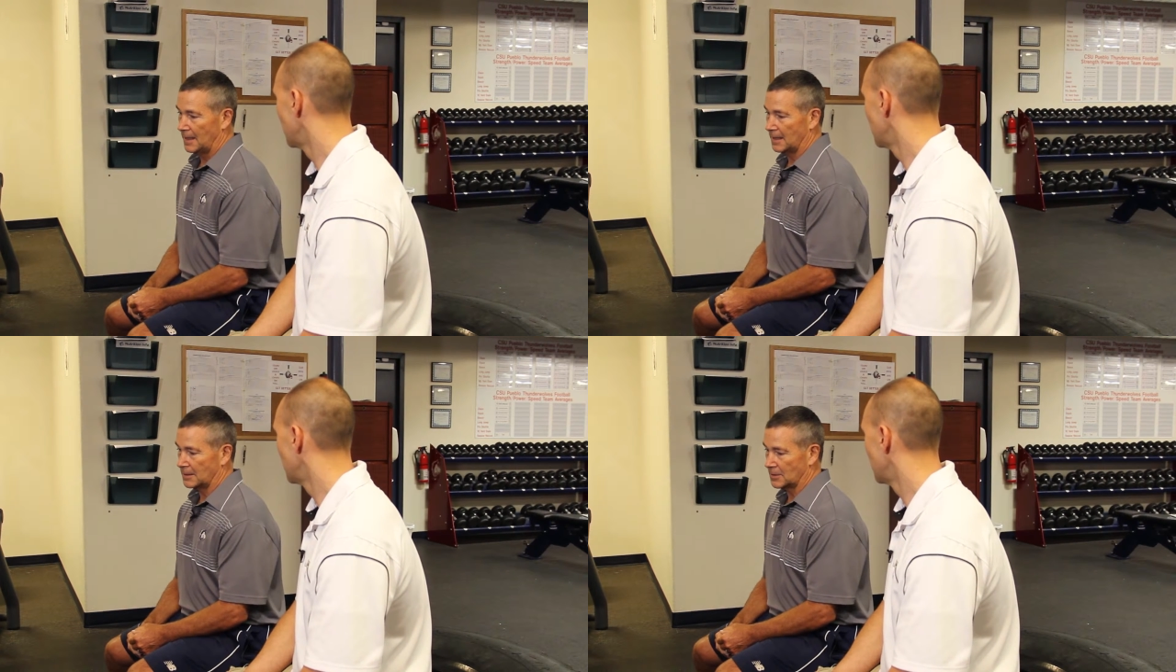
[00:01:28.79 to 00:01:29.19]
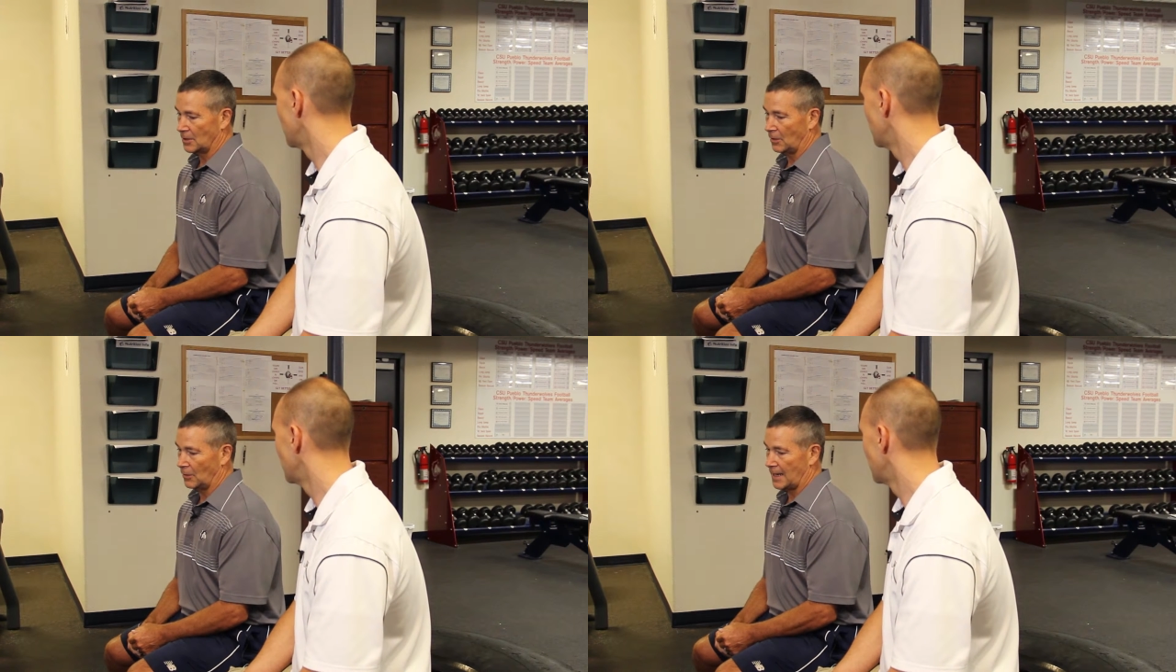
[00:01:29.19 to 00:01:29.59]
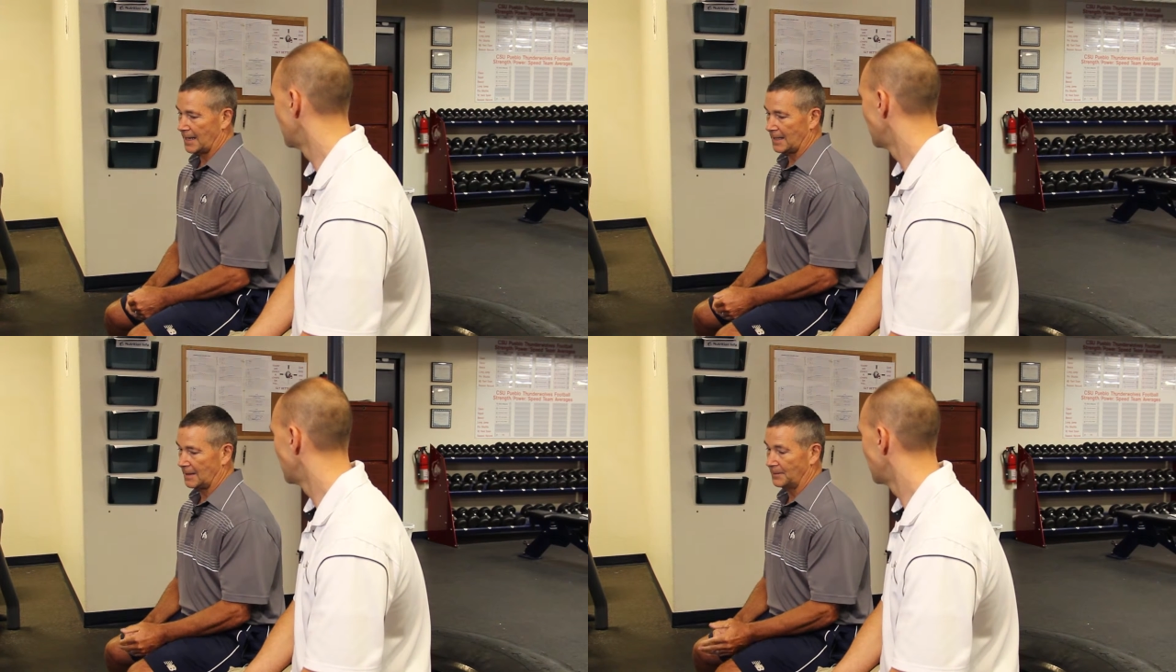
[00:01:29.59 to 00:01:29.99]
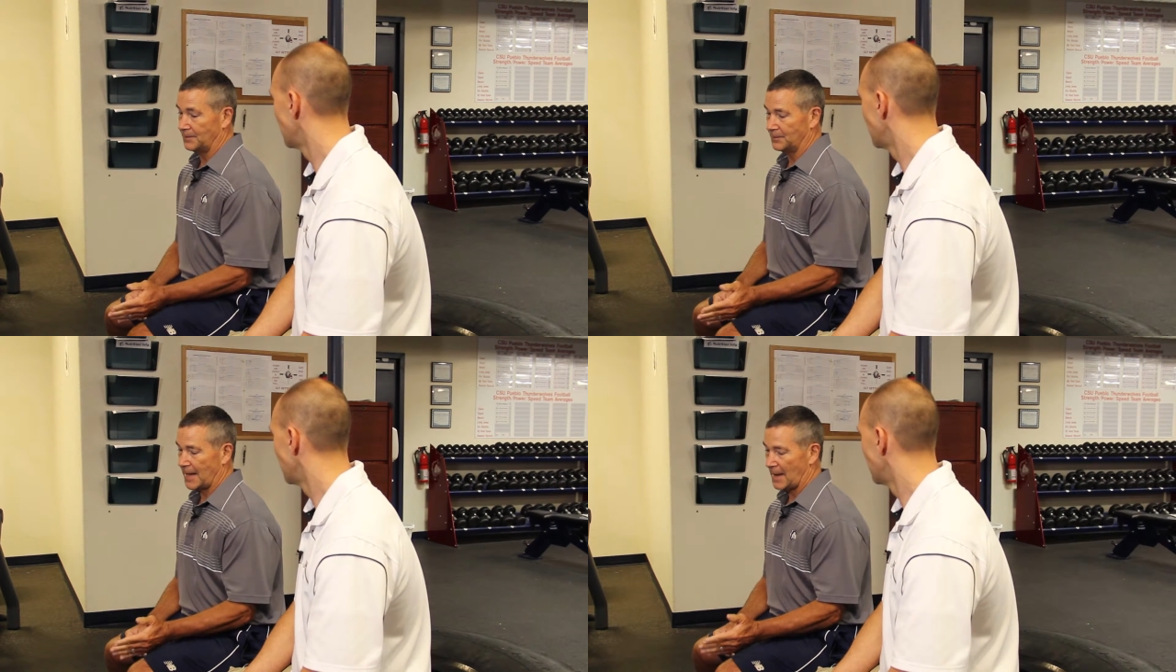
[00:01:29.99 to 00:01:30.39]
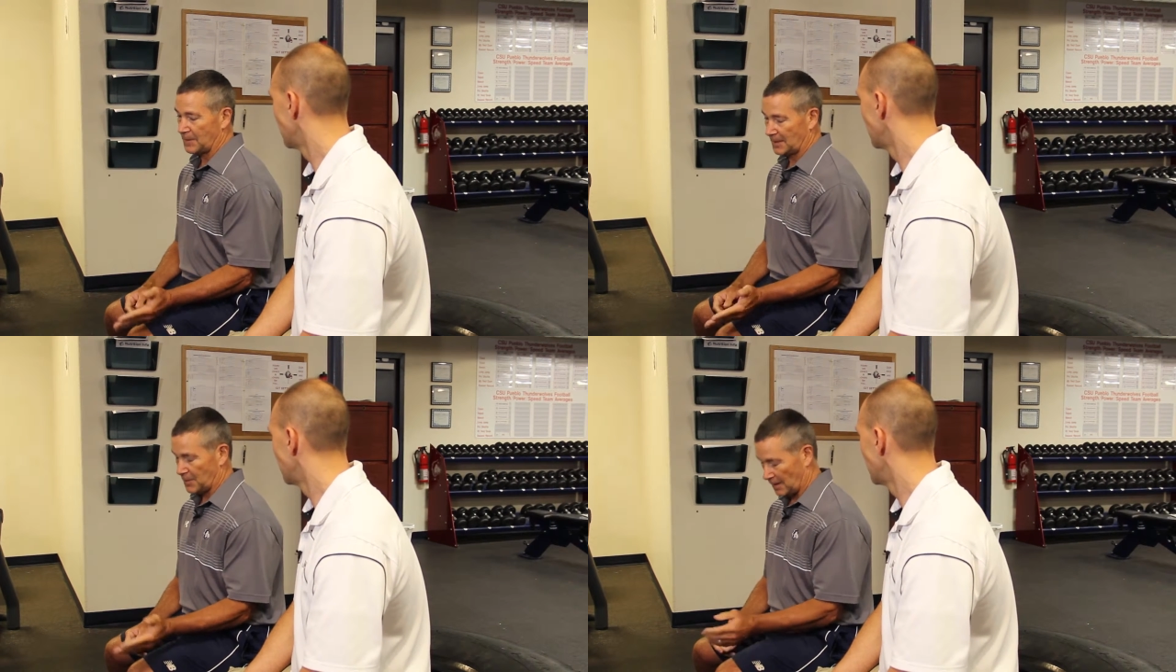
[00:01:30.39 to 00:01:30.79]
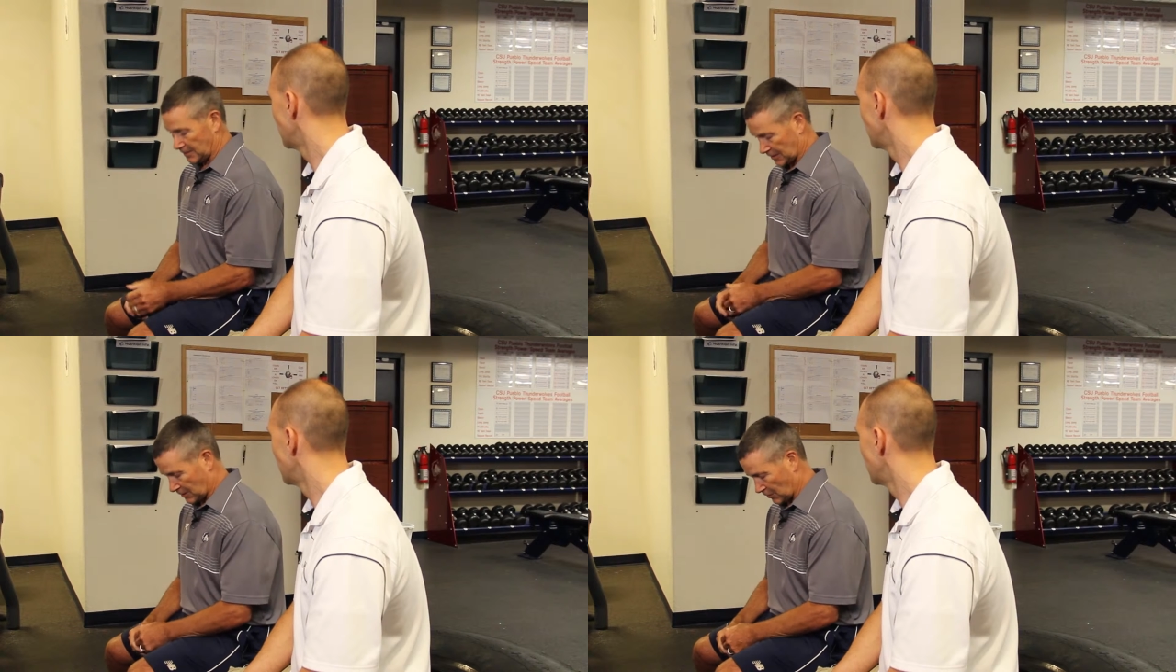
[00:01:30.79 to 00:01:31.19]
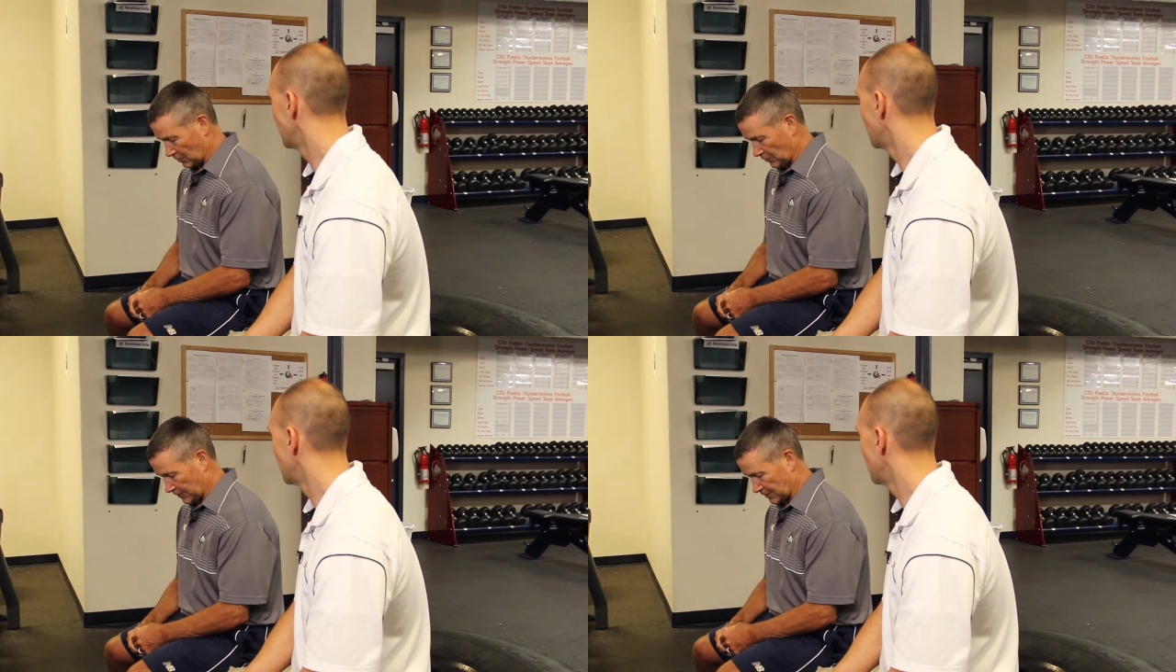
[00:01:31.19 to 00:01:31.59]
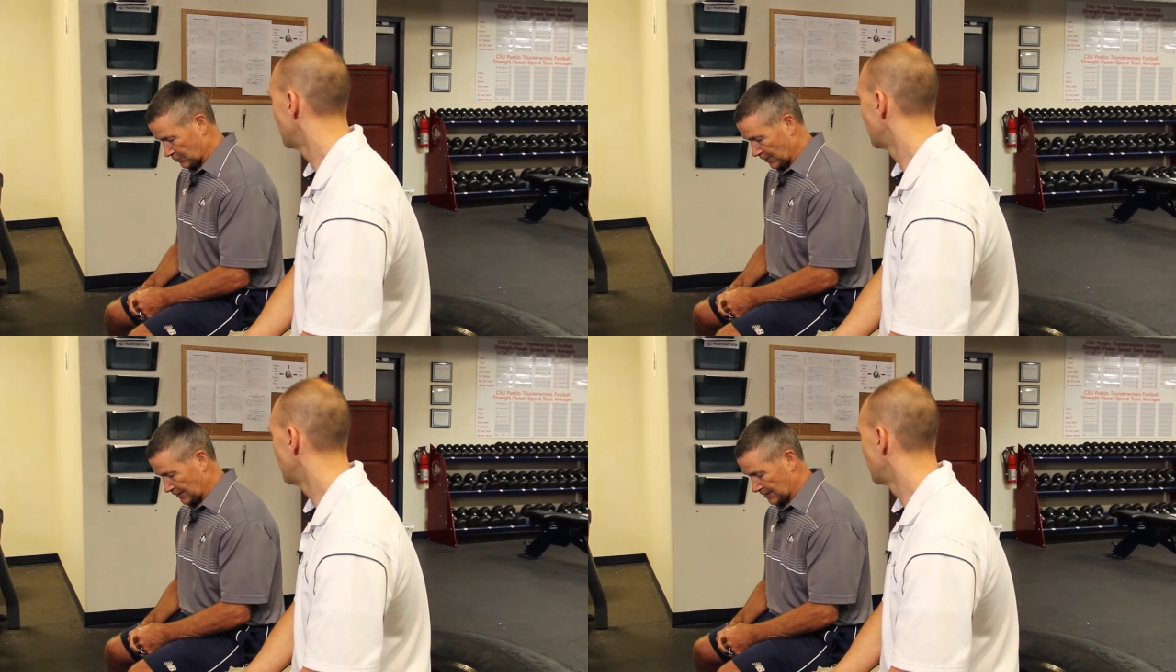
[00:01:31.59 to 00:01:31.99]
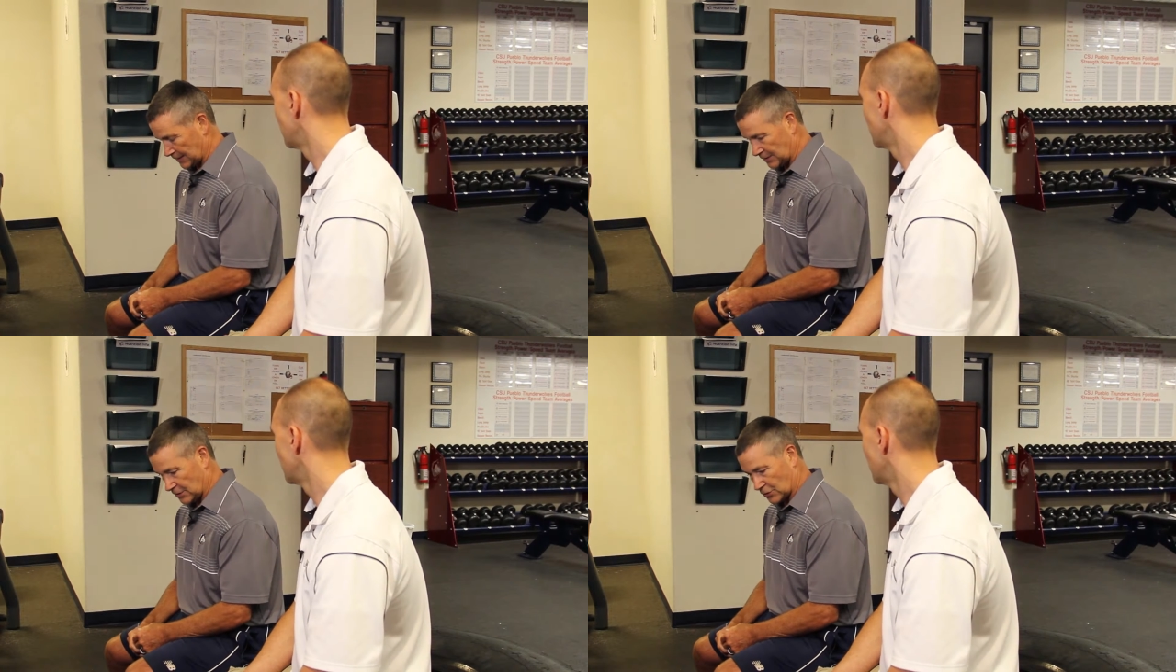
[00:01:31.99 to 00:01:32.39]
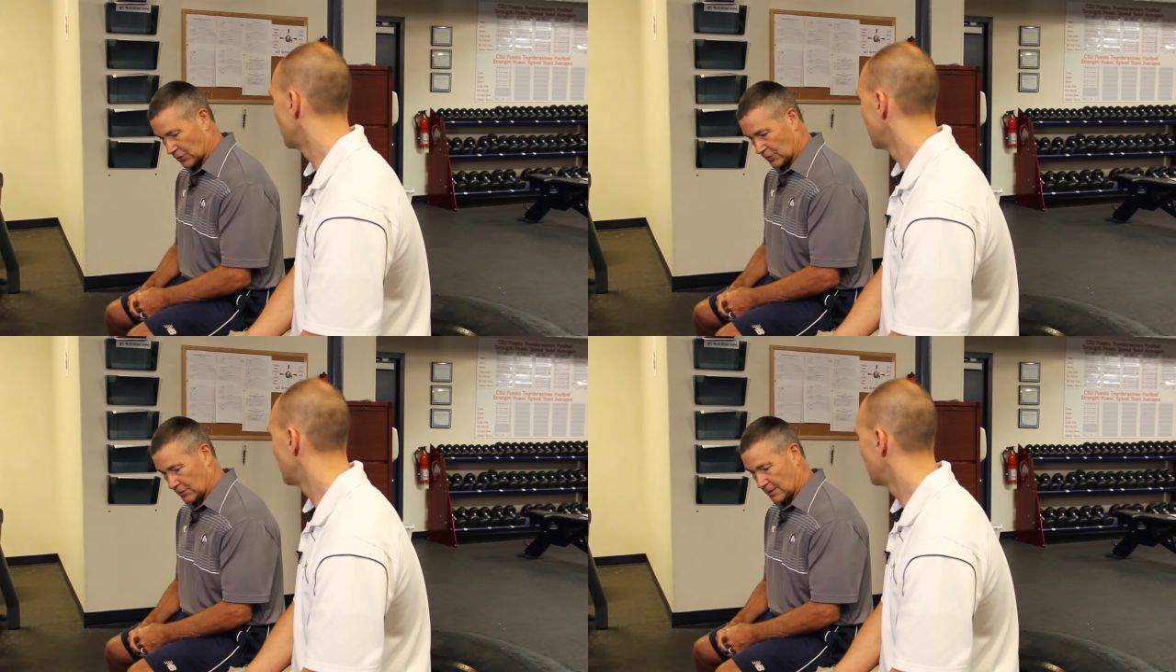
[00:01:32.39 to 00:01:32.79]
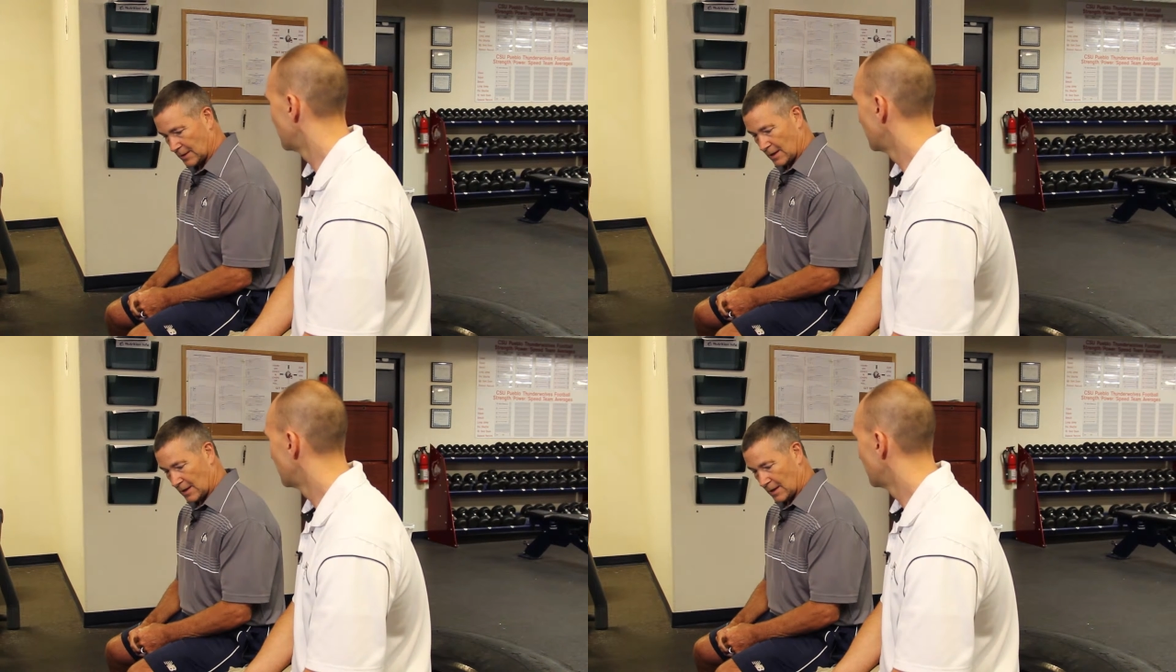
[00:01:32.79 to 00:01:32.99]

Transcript: And so I happened to publish an article in the Strength and Conditioning Journal